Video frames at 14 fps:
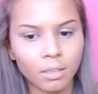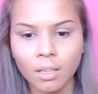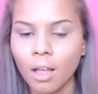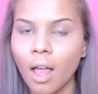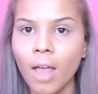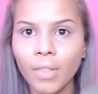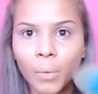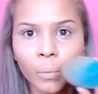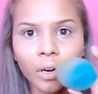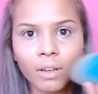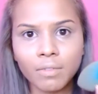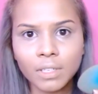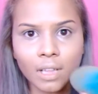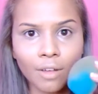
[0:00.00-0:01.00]
And then
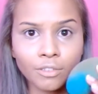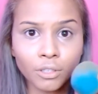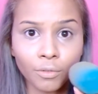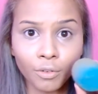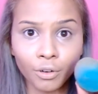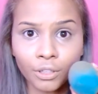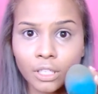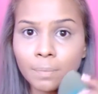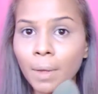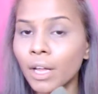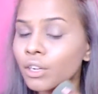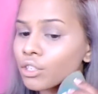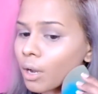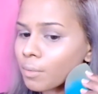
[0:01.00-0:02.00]
whatever's left over on the
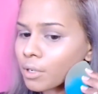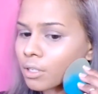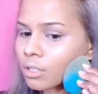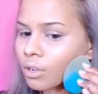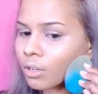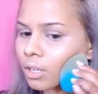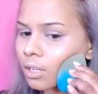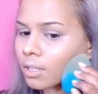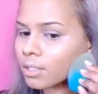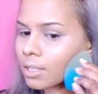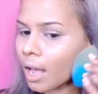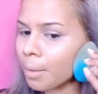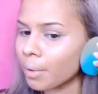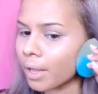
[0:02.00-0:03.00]
sponge, I'm just going to
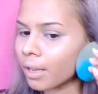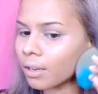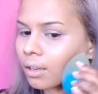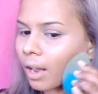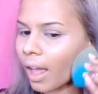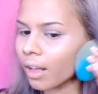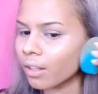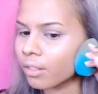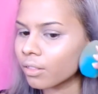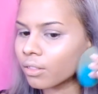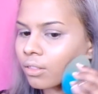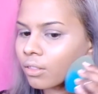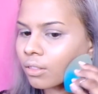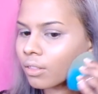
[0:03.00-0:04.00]
dab it like
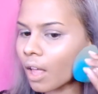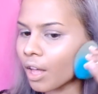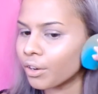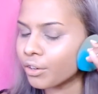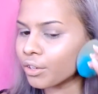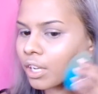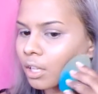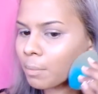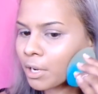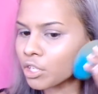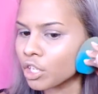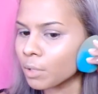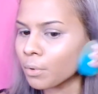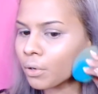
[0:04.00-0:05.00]
underneath my
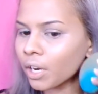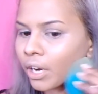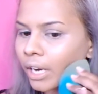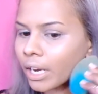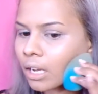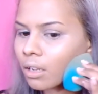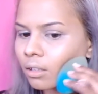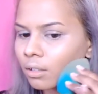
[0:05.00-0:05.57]
cheekbone area.